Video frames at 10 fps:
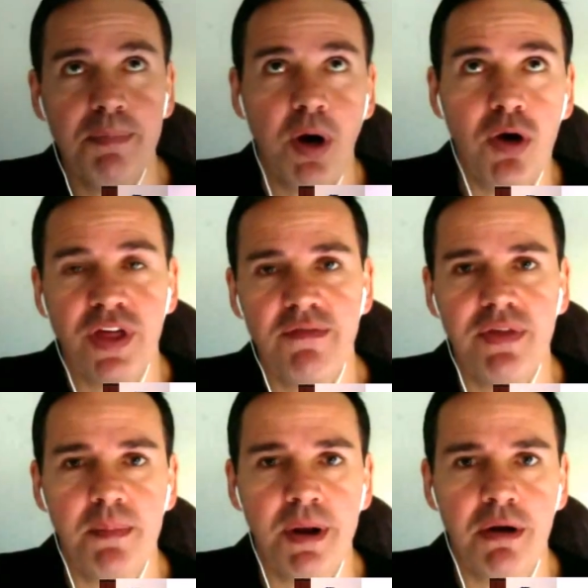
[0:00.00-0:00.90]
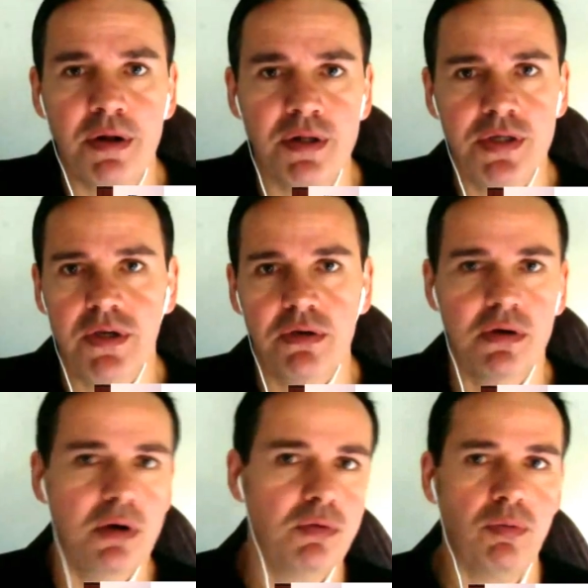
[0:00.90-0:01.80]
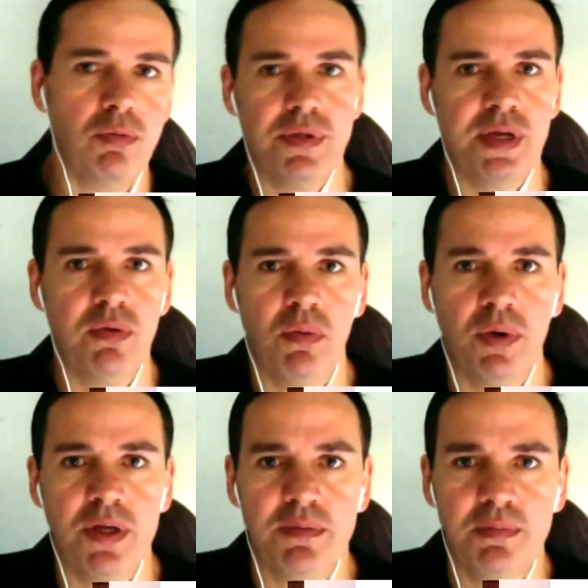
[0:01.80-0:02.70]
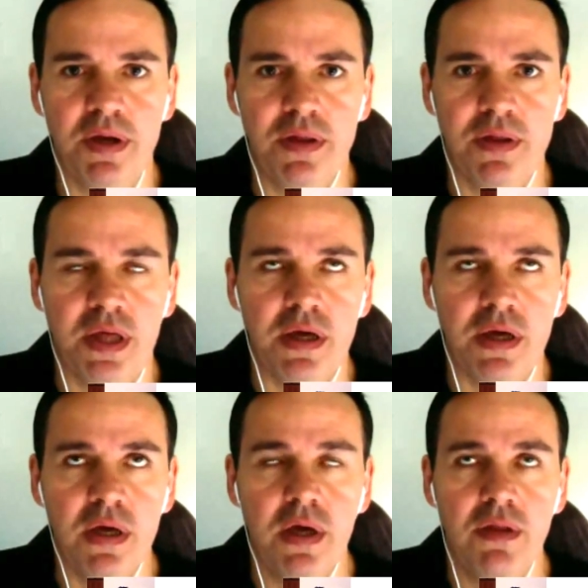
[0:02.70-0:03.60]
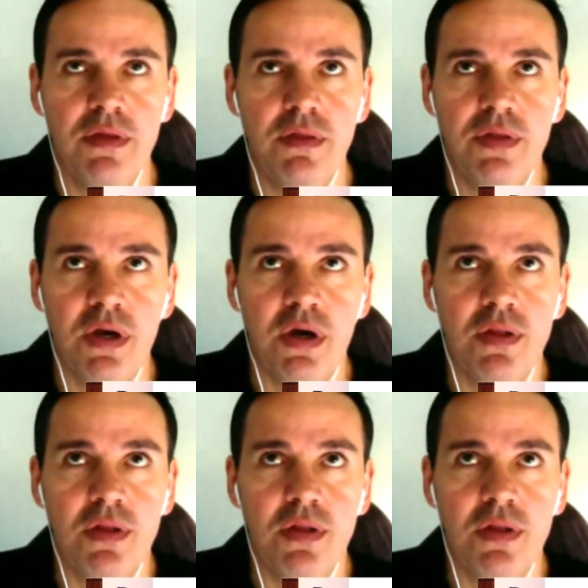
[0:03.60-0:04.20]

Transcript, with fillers: both have their merits, so I wouldn't say one way is better than the other. The